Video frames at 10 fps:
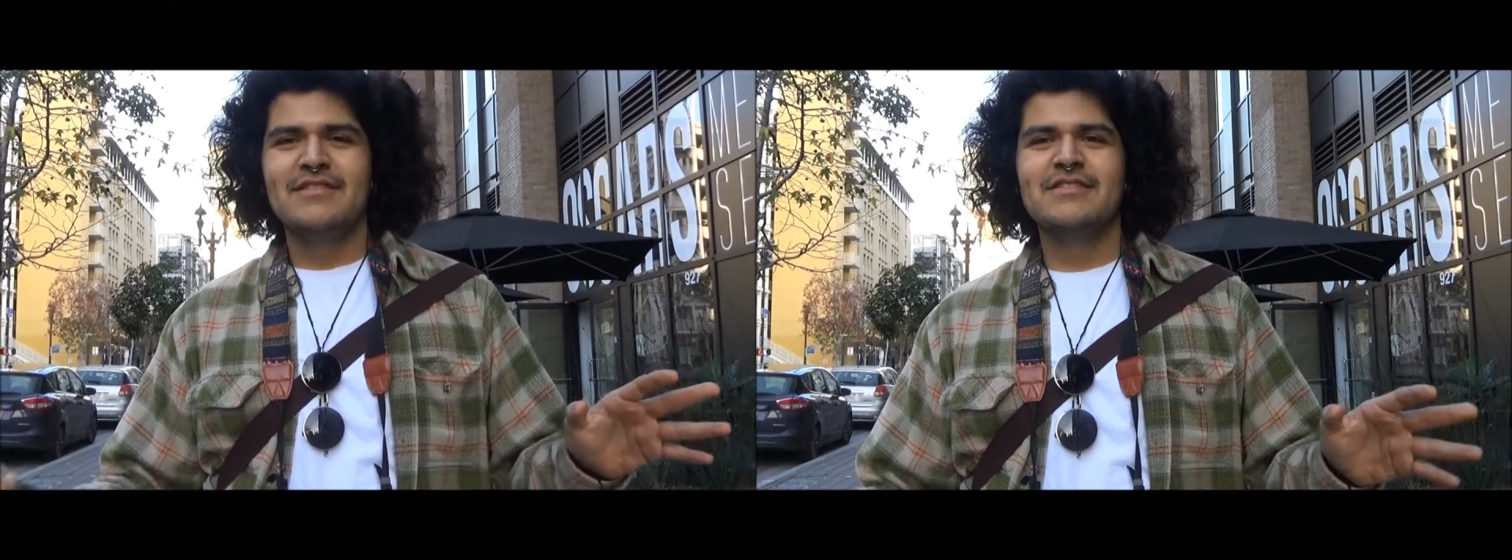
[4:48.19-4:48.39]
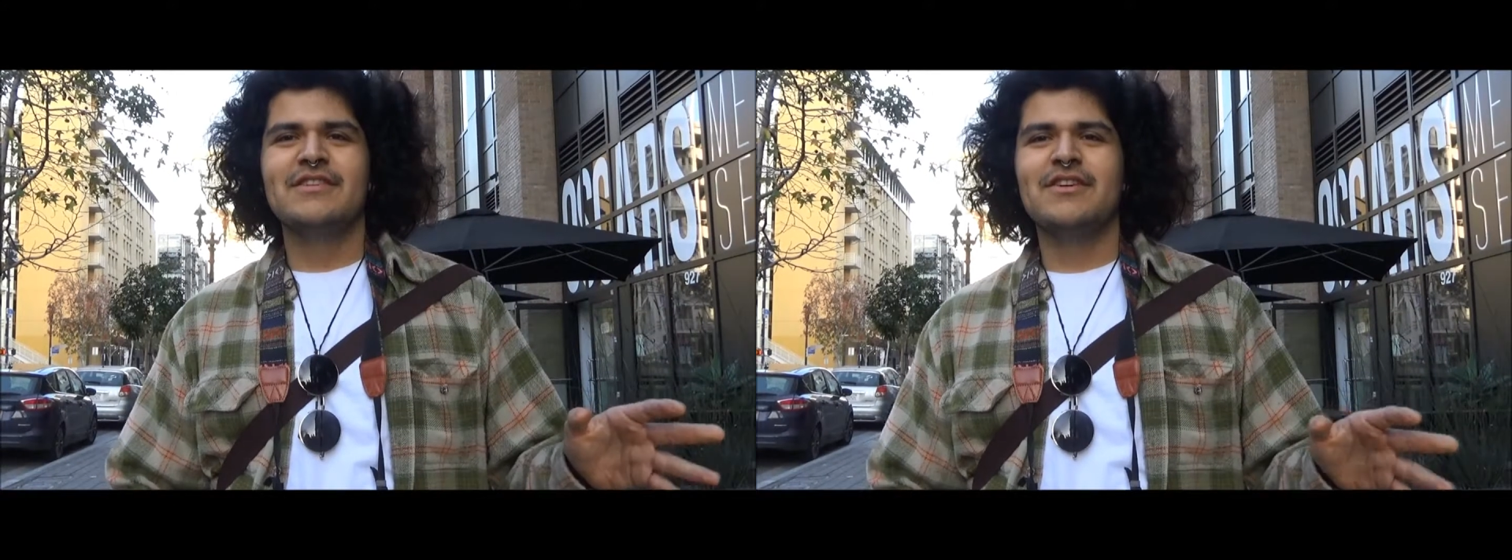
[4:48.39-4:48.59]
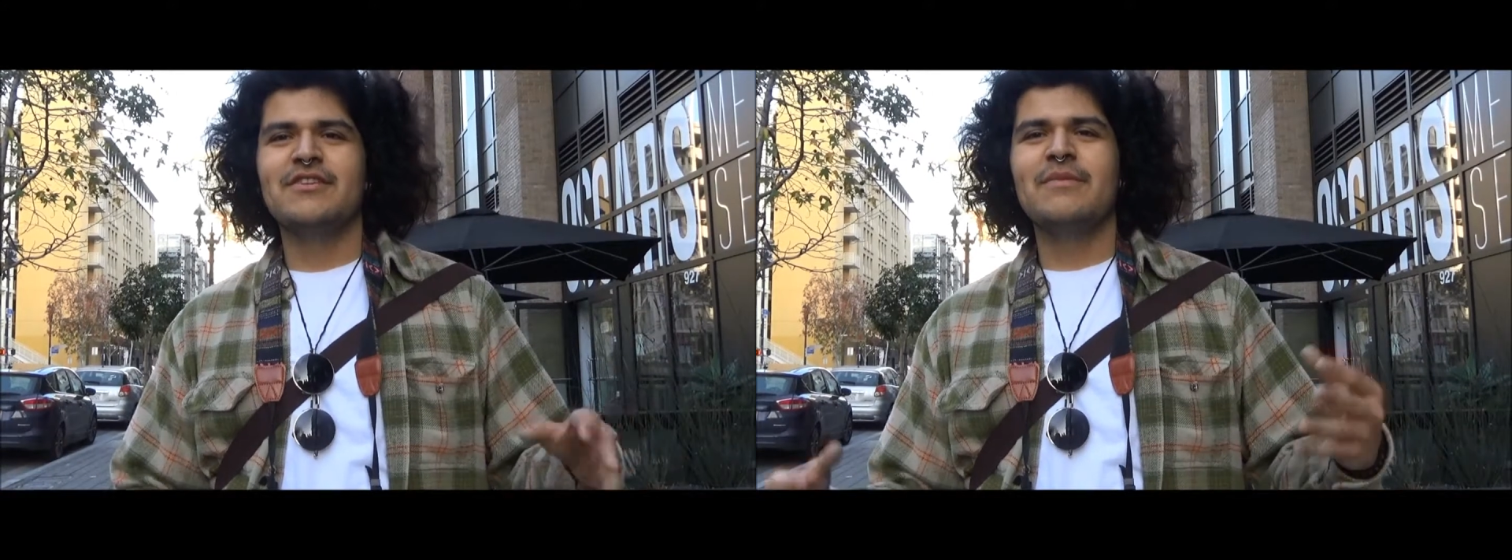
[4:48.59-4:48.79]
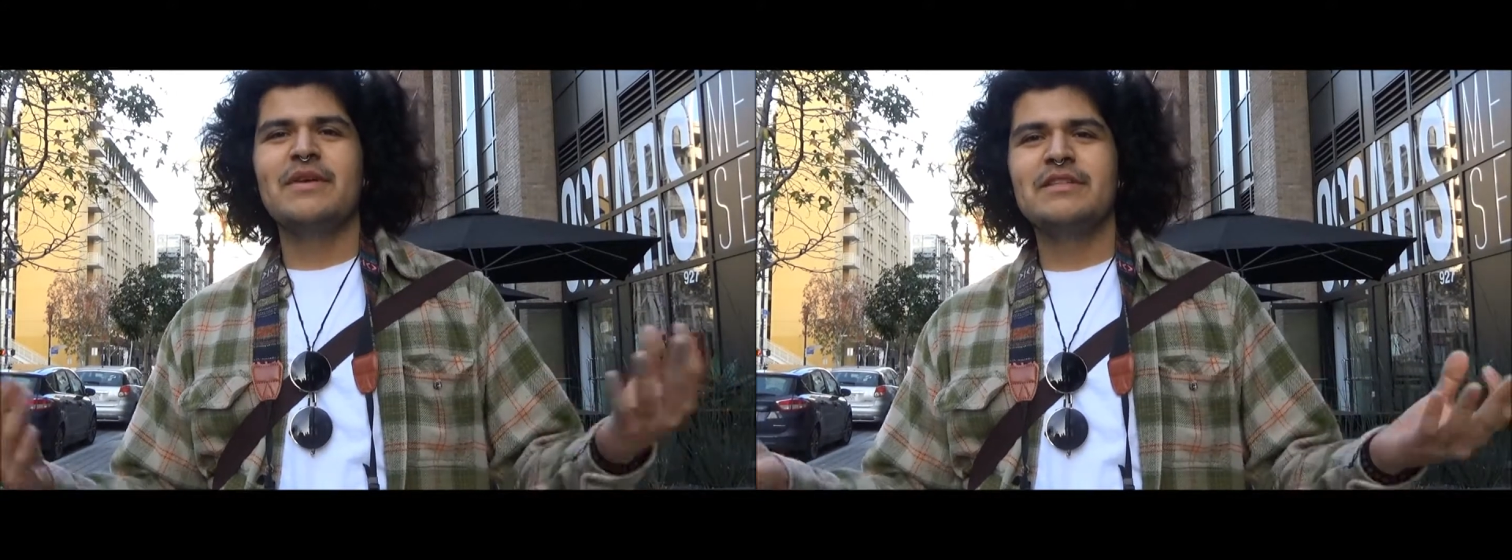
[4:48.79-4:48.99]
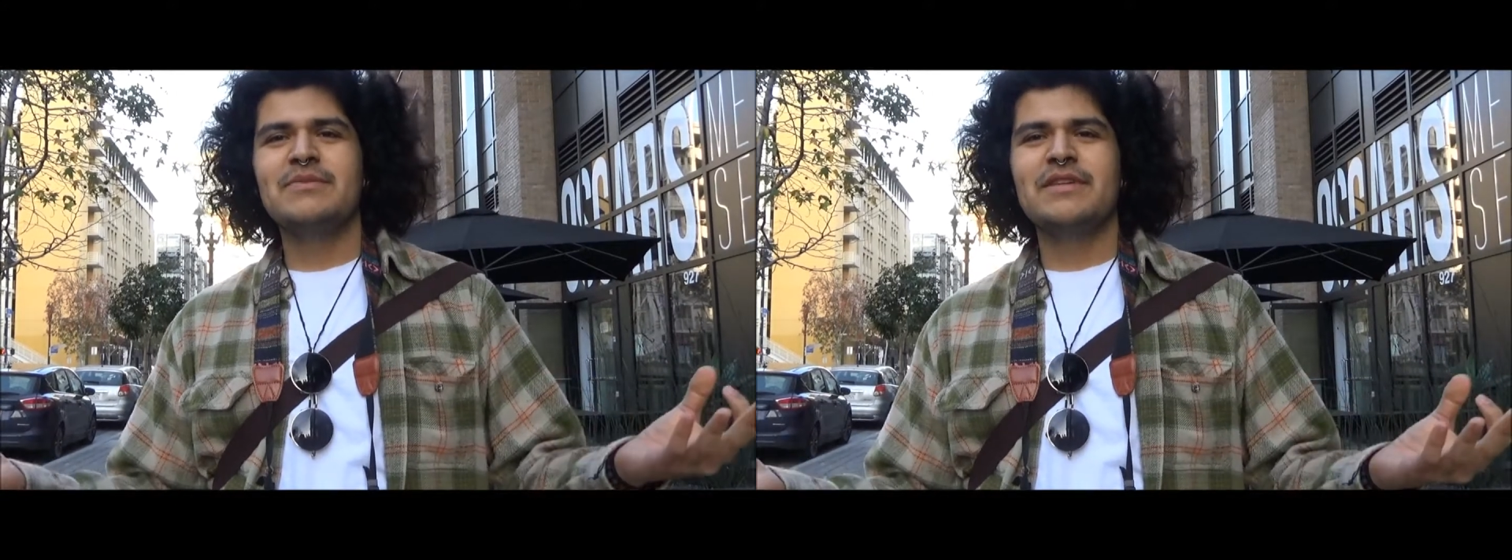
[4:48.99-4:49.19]
So I
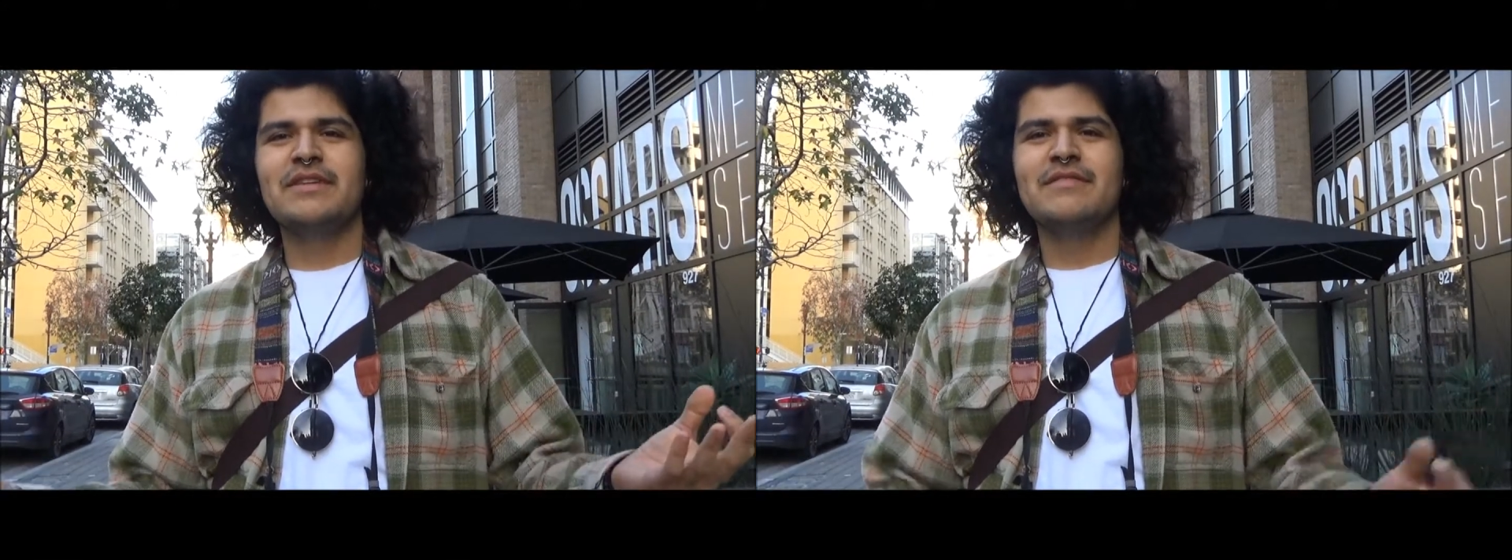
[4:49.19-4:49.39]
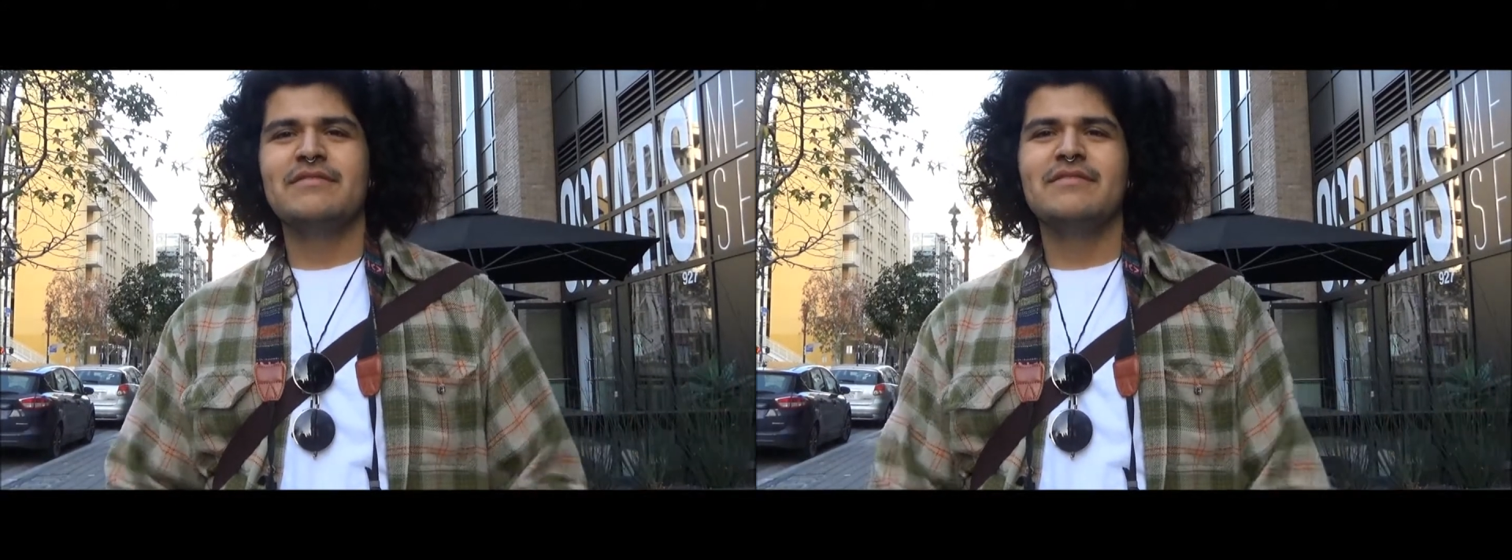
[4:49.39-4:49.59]
mean, it's pretty.